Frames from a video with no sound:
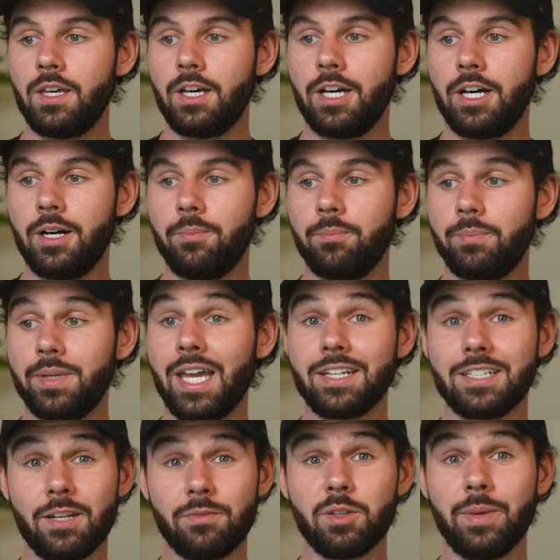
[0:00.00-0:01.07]
Um, but yeah,
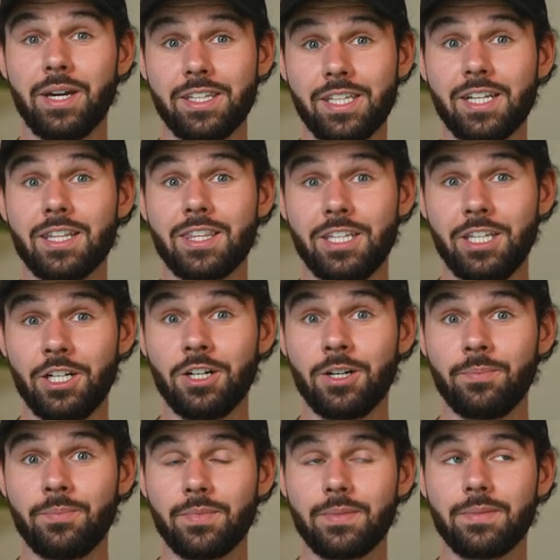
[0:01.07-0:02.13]
definitely by the end of the
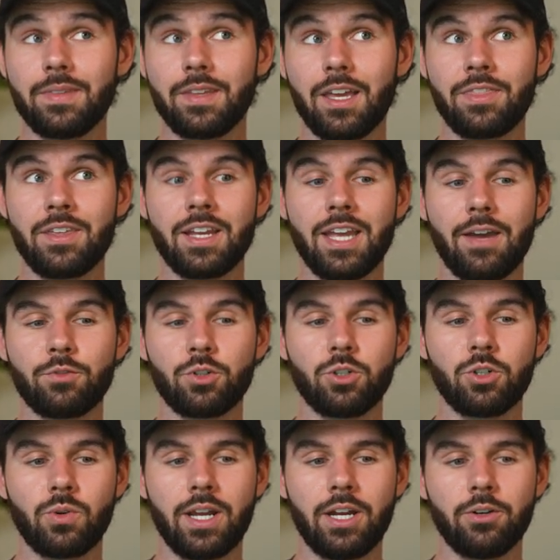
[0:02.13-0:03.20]
year, I think after
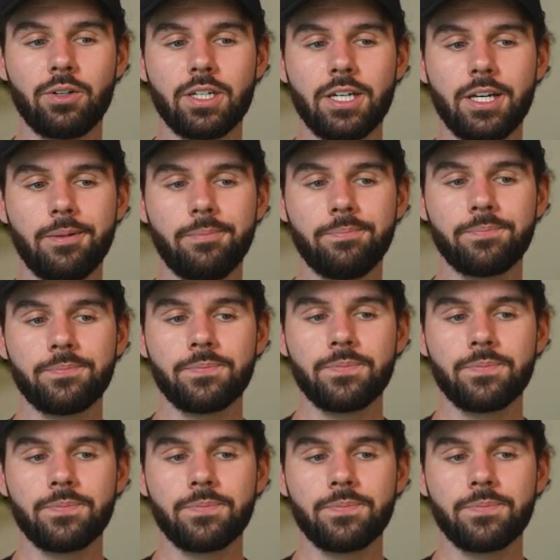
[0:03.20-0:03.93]
around um,